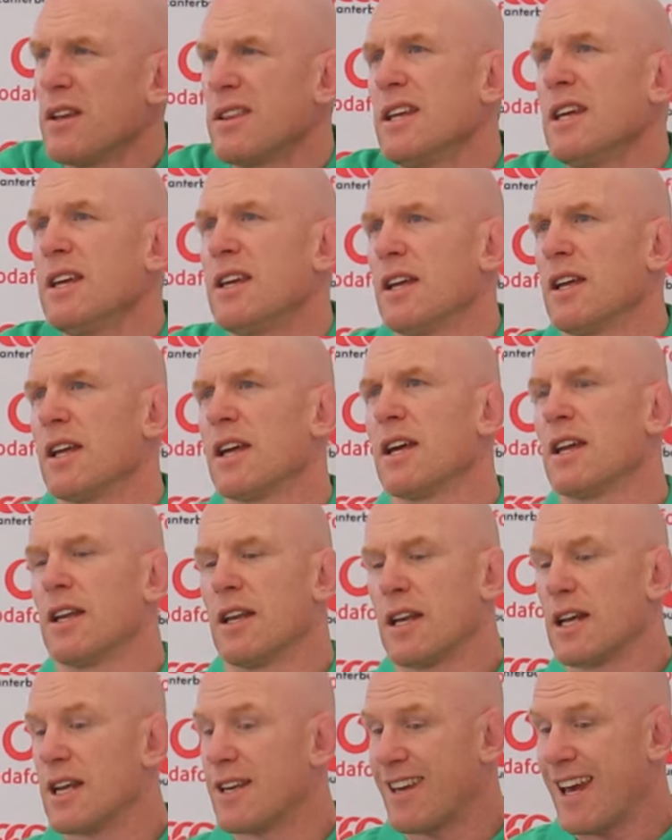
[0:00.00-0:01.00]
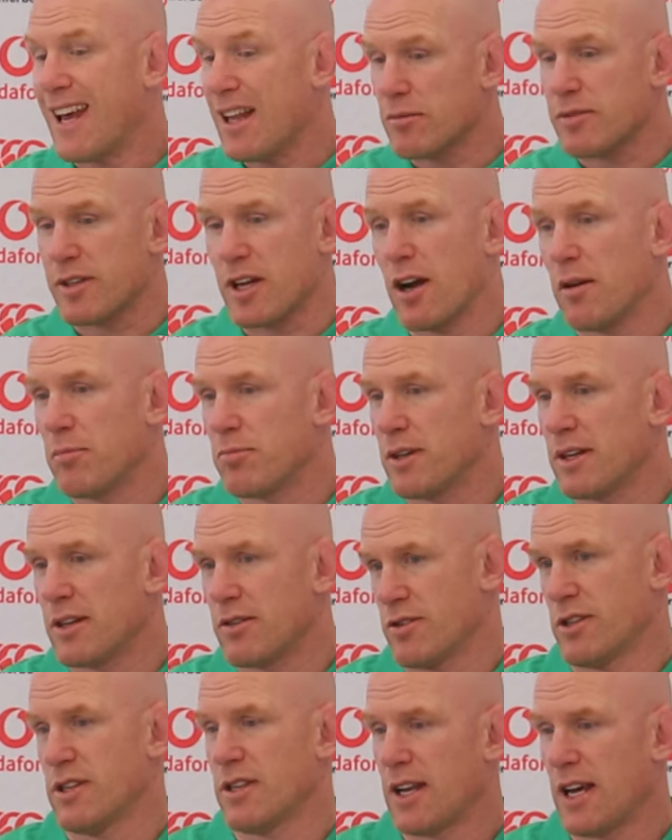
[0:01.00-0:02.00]
I think it helps our
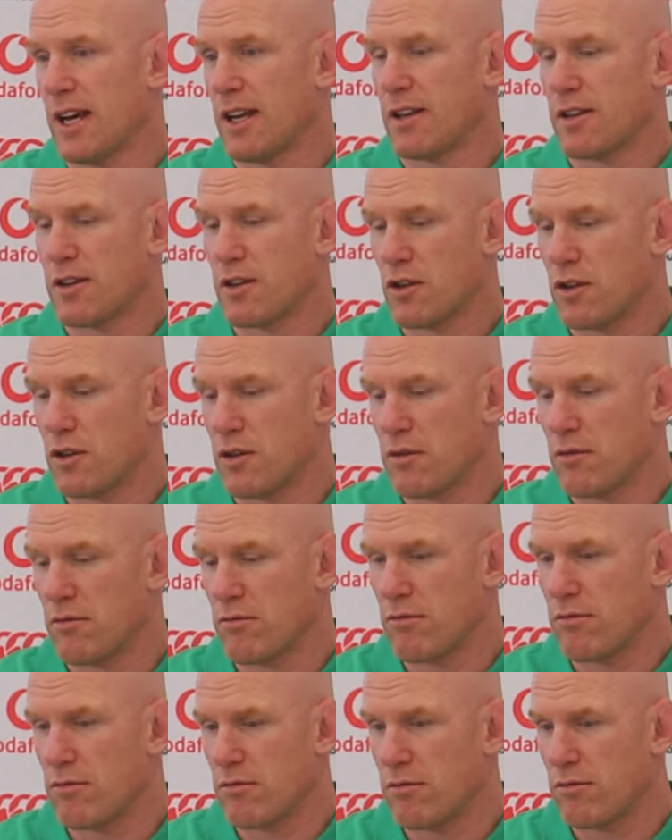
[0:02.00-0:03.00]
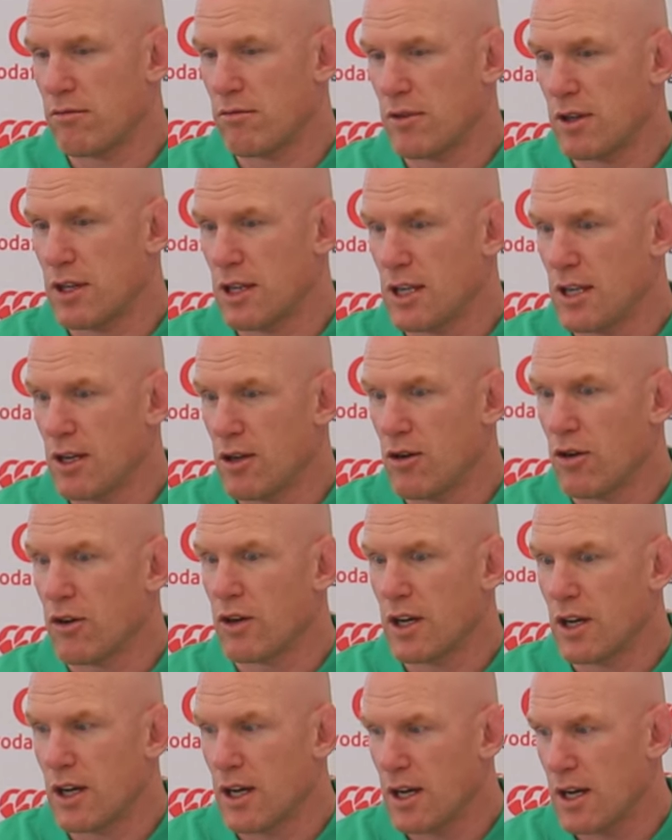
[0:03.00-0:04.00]
players in that, you
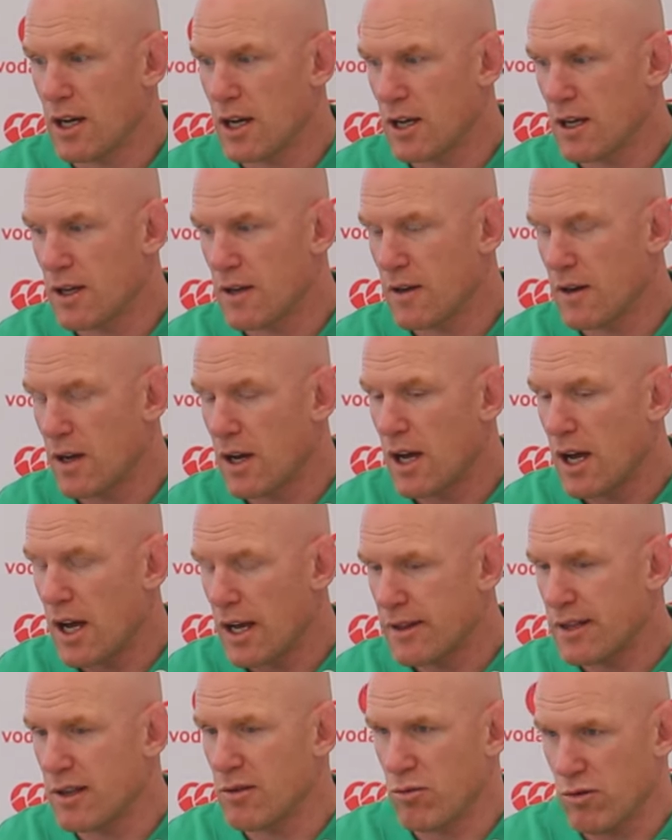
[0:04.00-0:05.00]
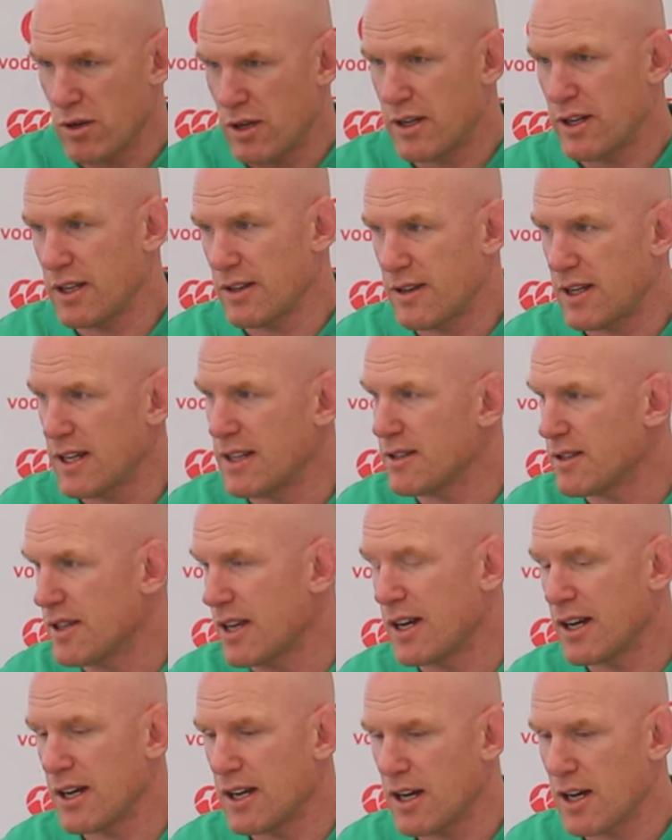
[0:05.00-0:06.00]
know, I think one of the things
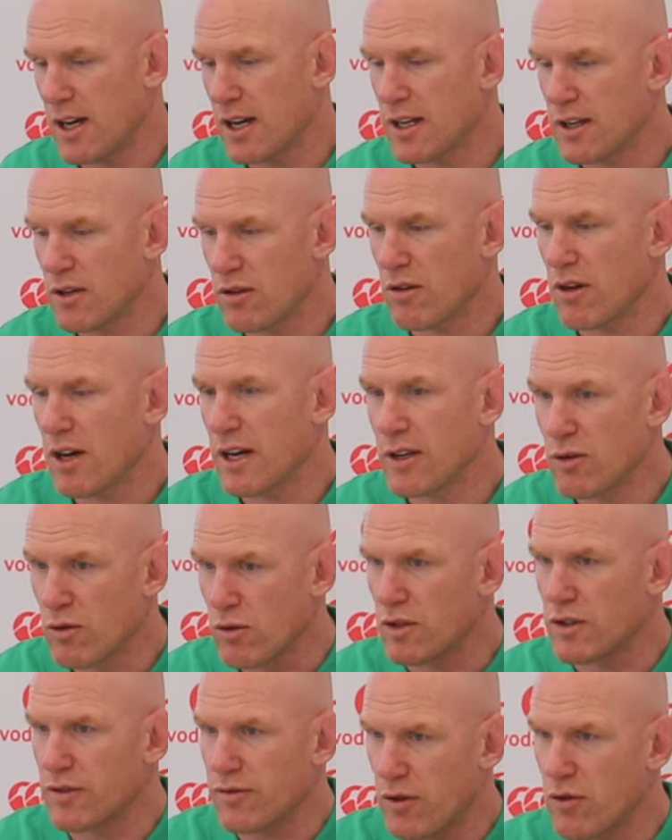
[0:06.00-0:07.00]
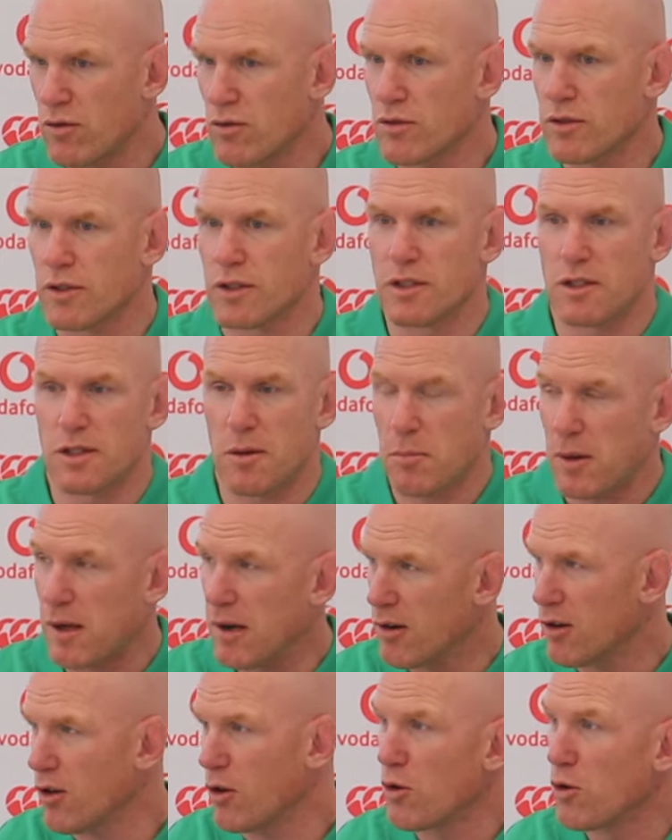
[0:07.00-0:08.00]
that I notice for us is the
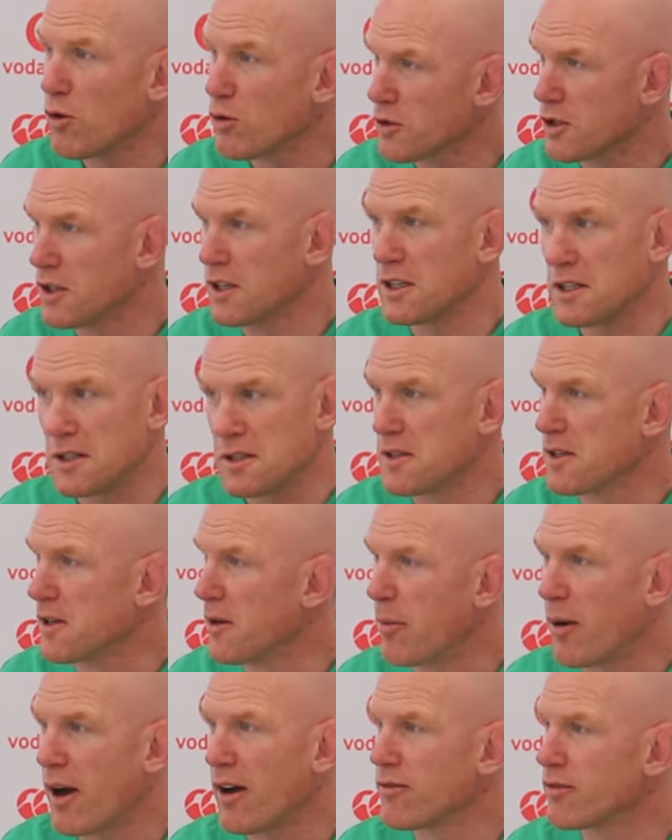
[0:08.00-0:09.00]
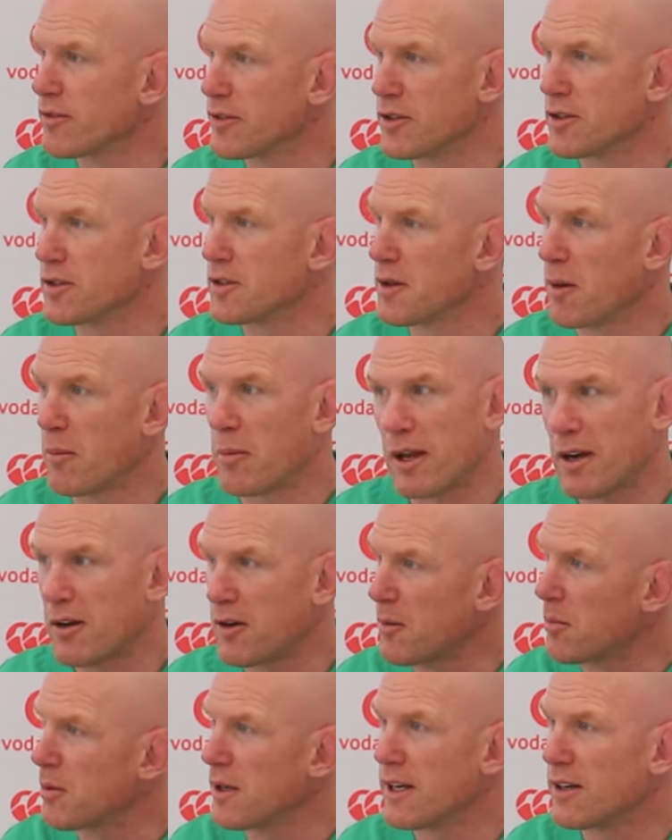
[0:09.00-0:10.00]
better the coaching is in the provinces, the
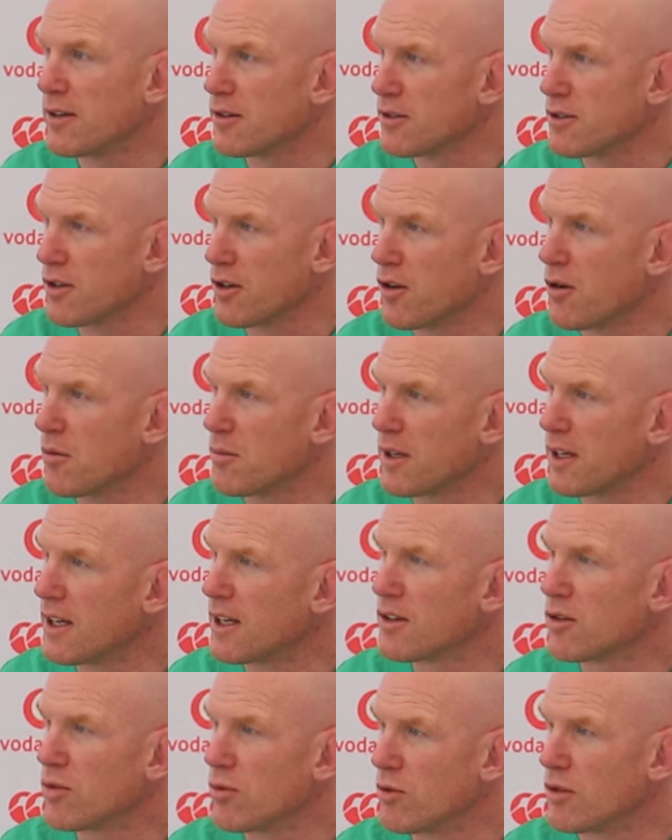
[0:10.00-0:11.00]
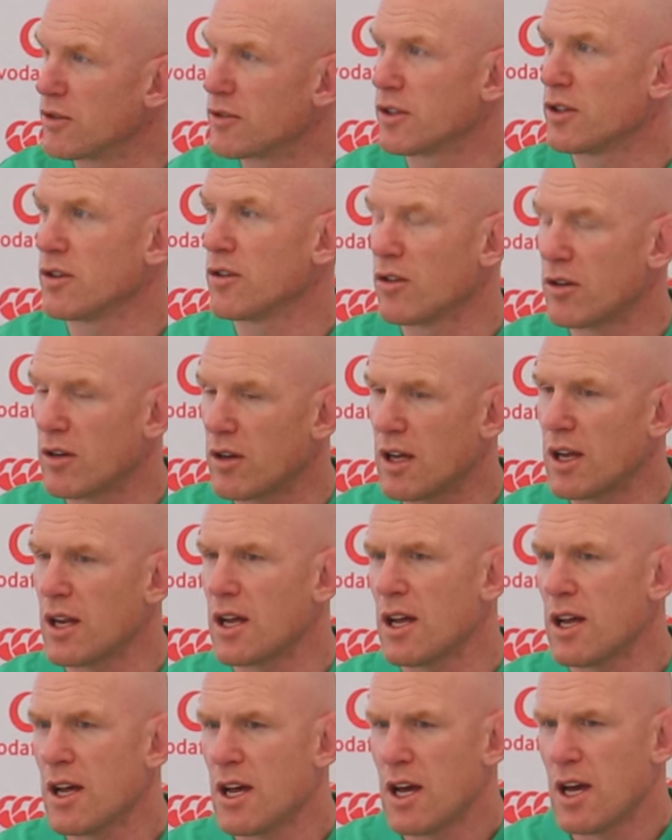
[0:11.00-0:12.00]
better the players are coming into us, you know,
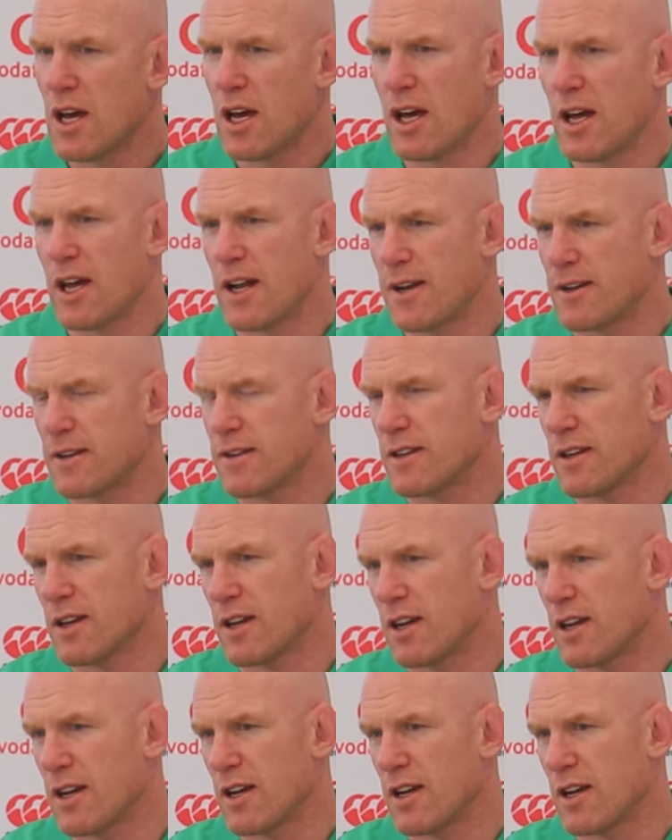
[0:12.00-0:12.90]
and